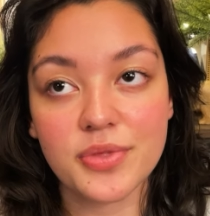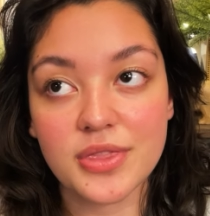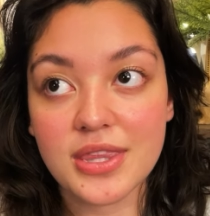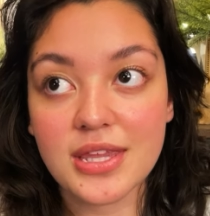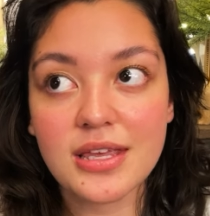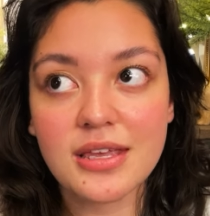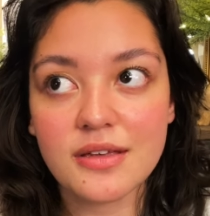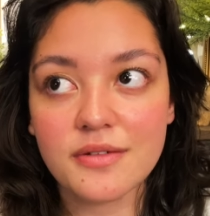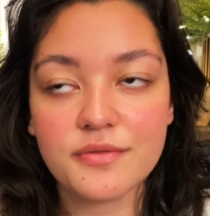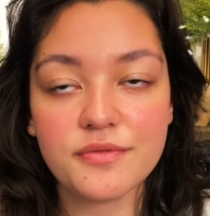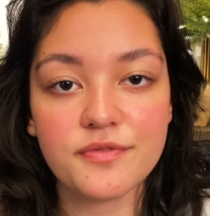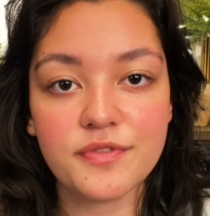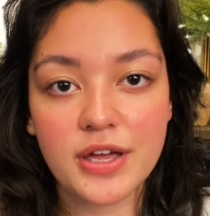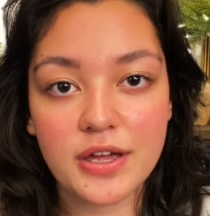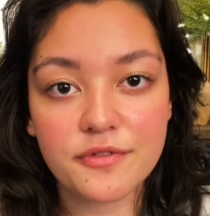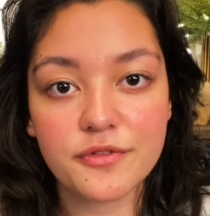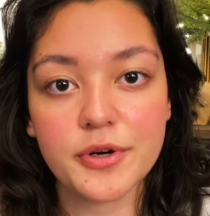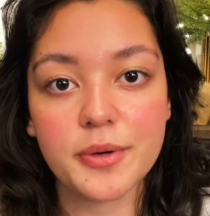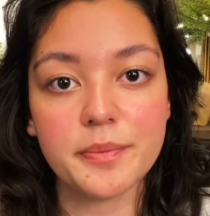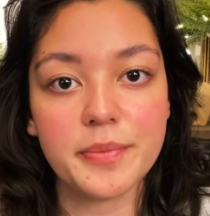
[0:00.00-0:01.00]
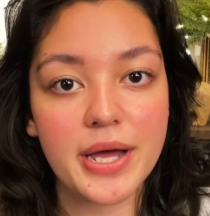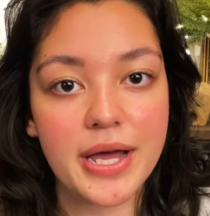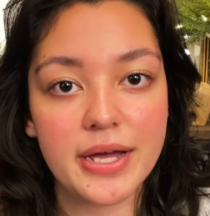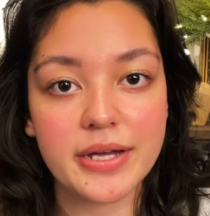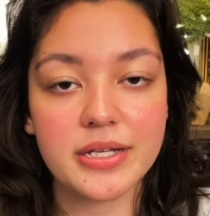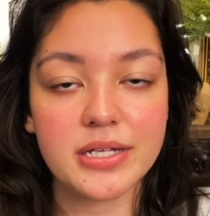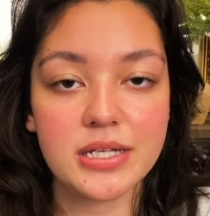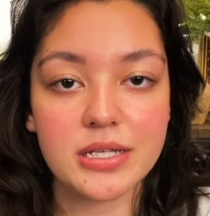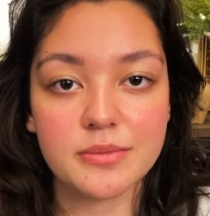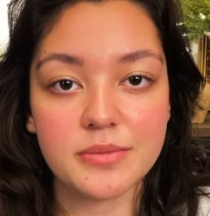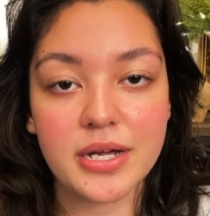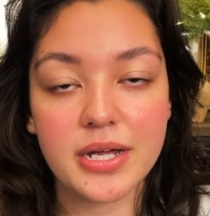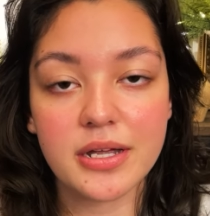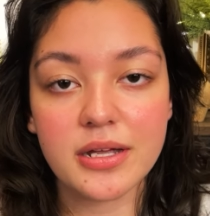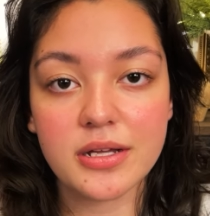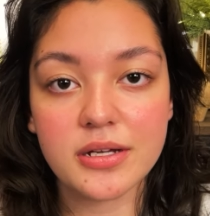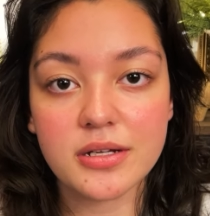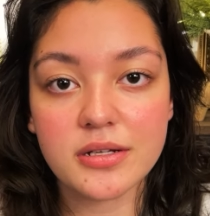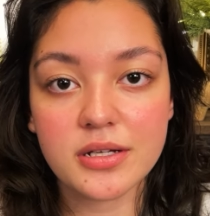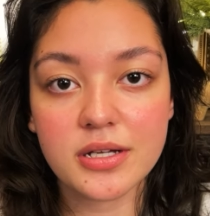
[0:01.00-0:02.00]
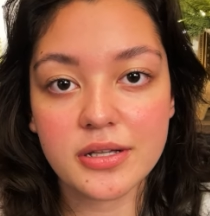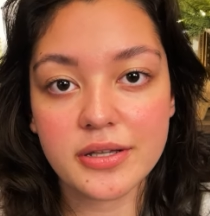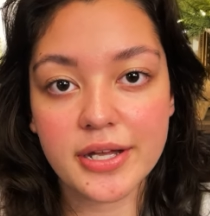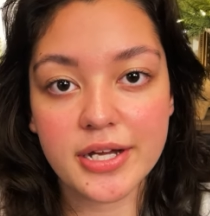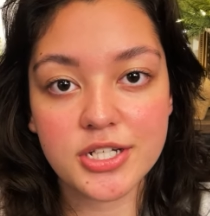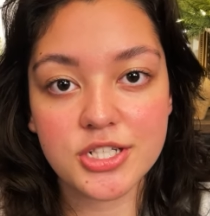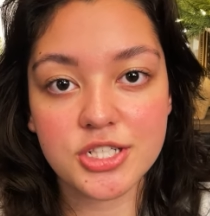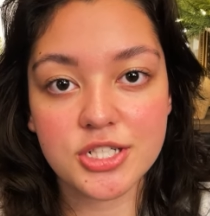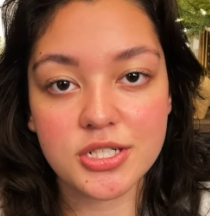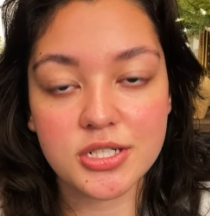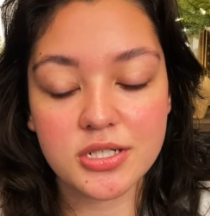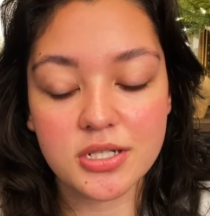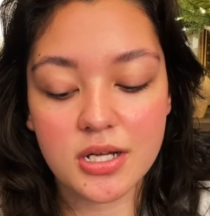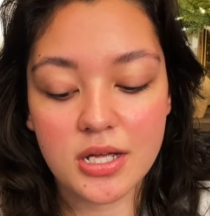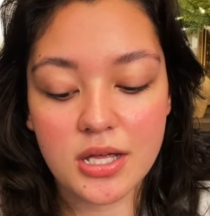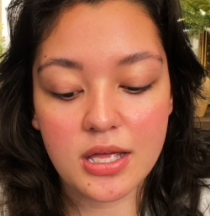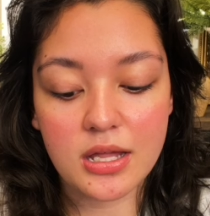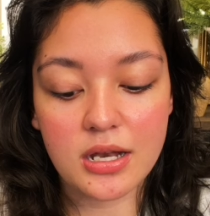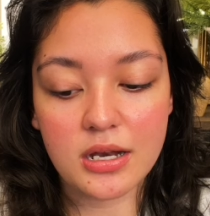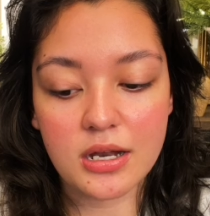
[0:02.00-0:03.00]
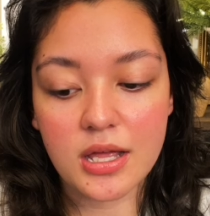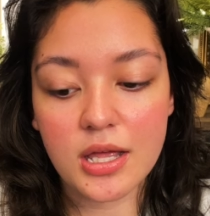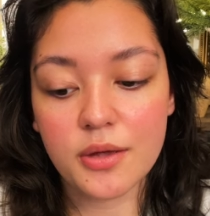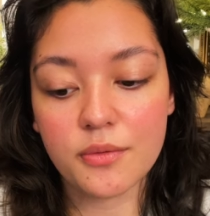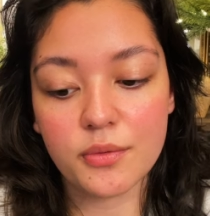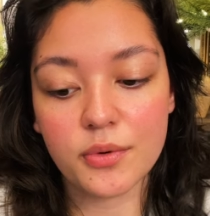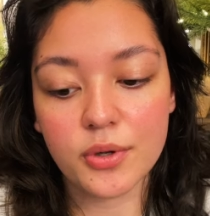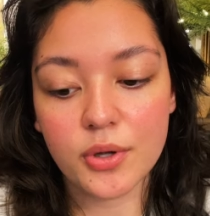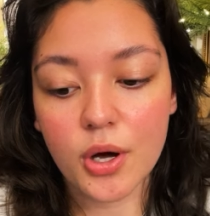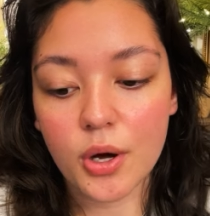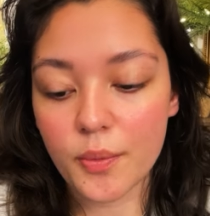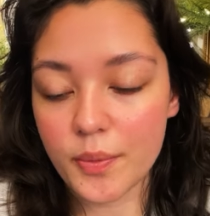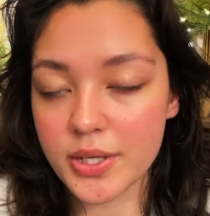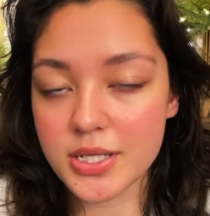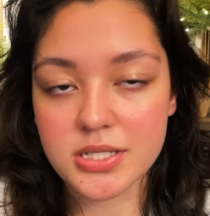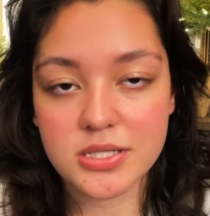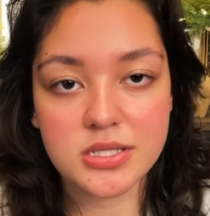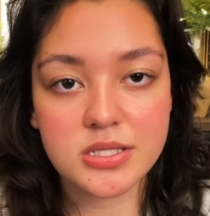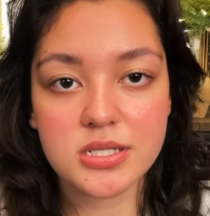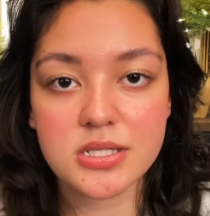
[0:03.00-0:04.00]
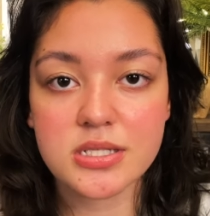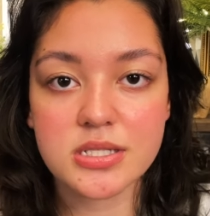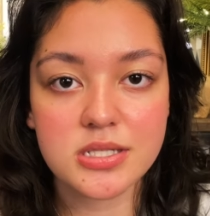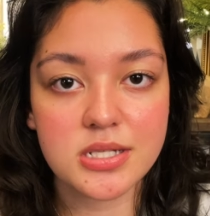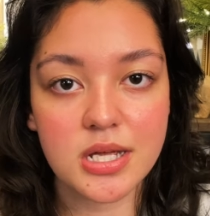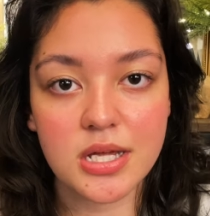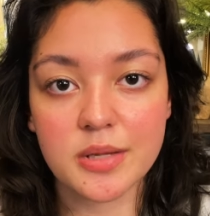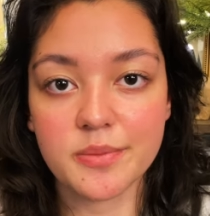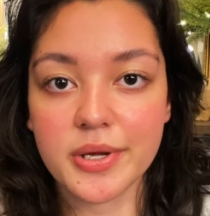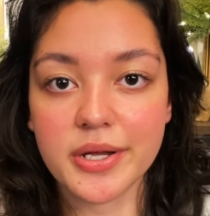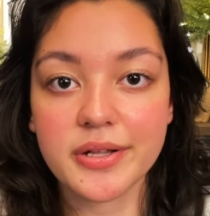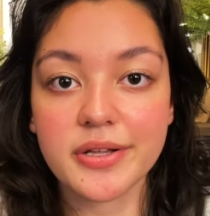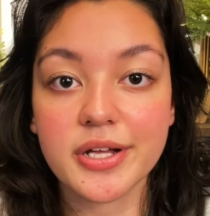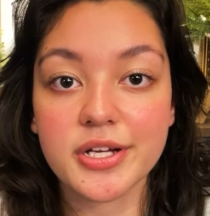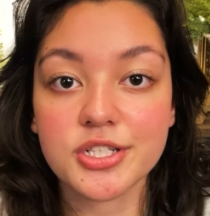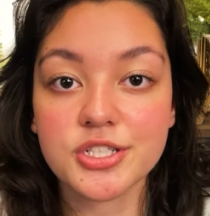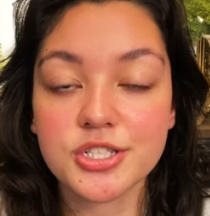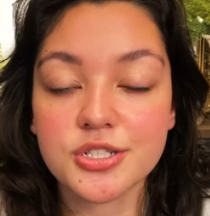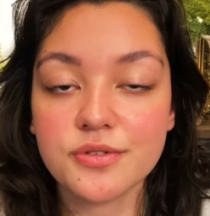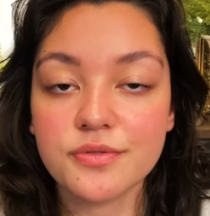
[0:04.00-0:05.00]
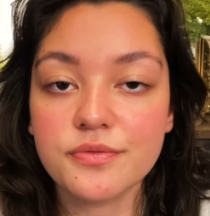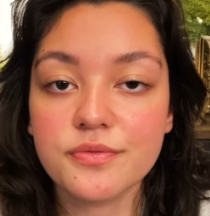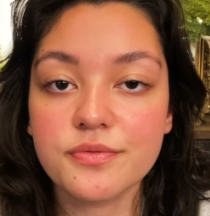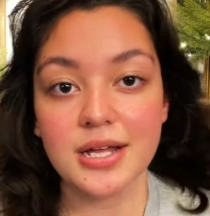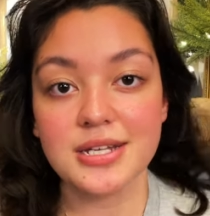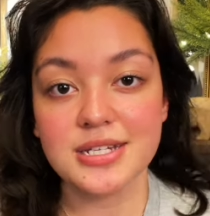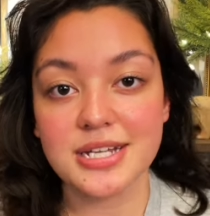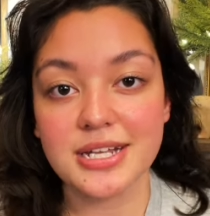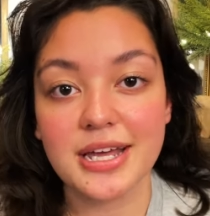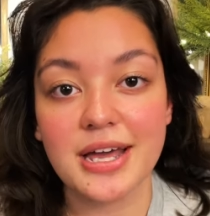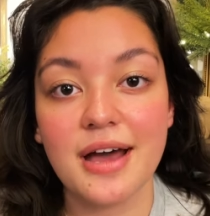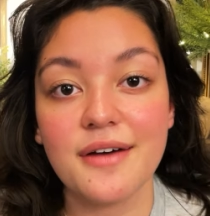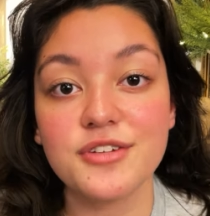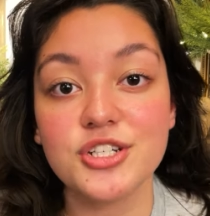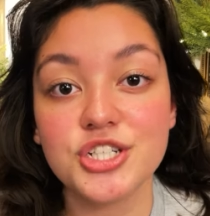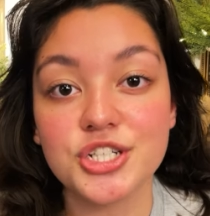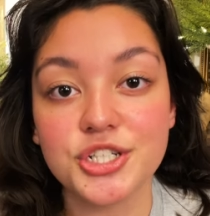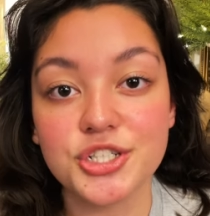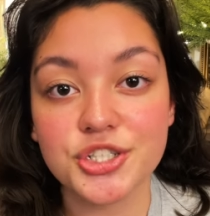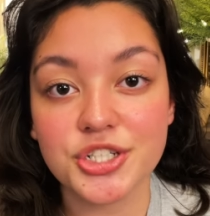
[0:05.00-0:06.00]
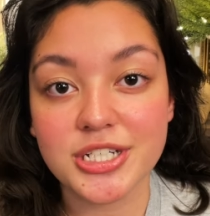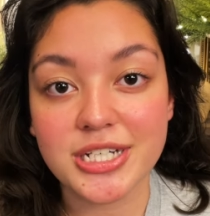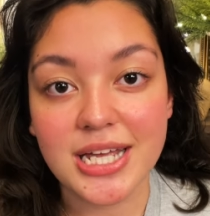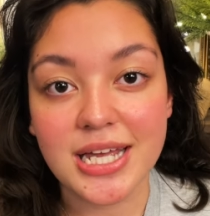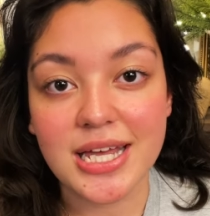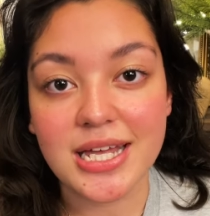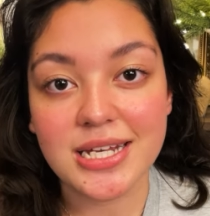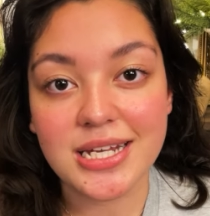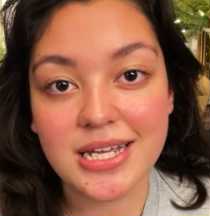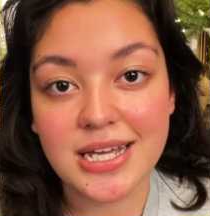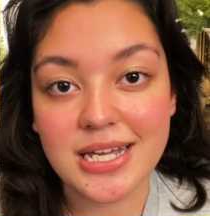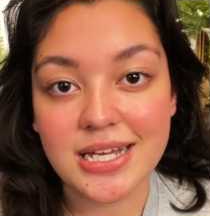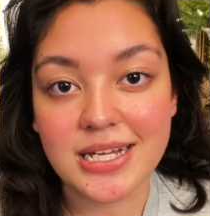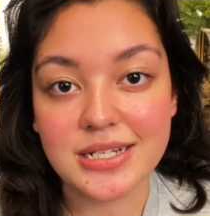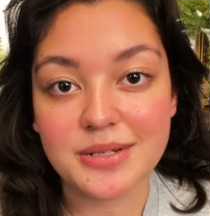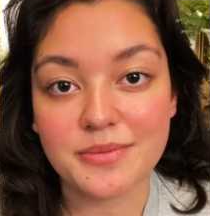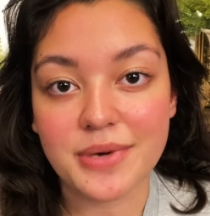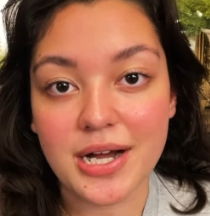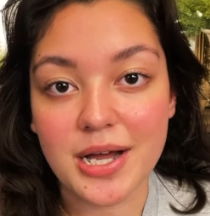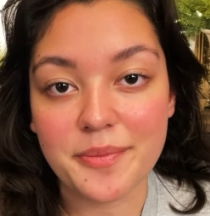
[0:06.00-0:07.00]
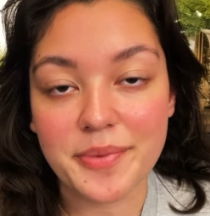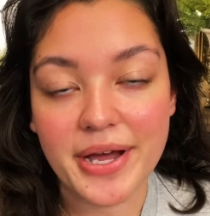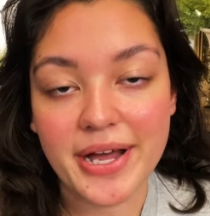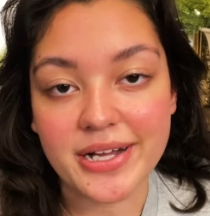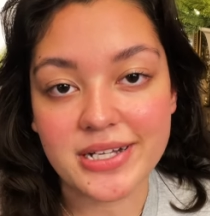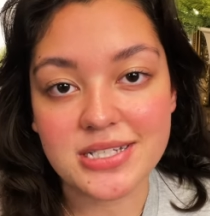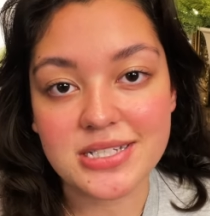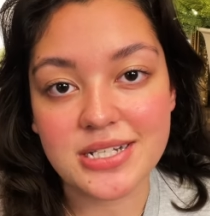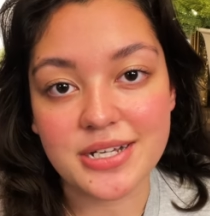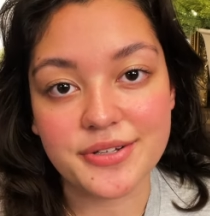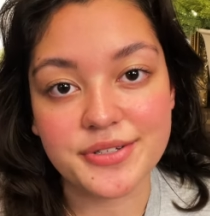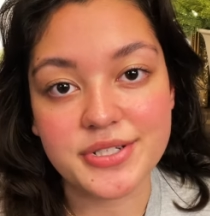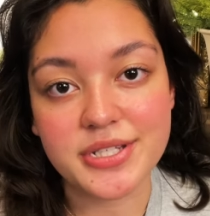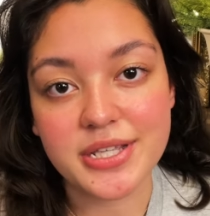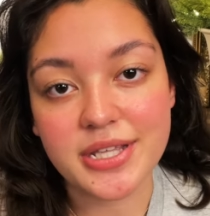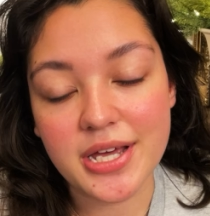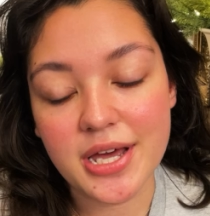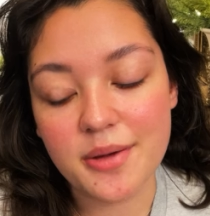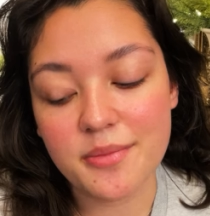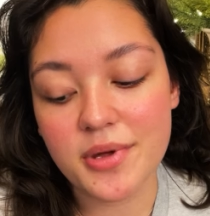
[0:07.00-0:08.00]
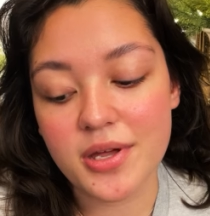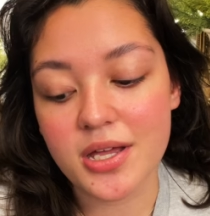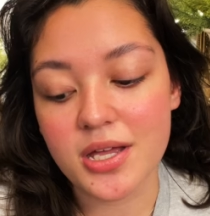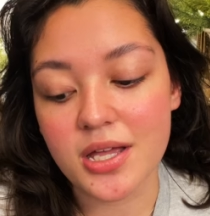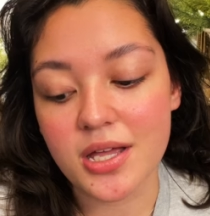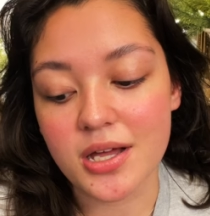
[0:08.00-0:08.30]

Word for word: the favorite bag in my collection and it will always stay in my collection until I have children and hand my bags down to them,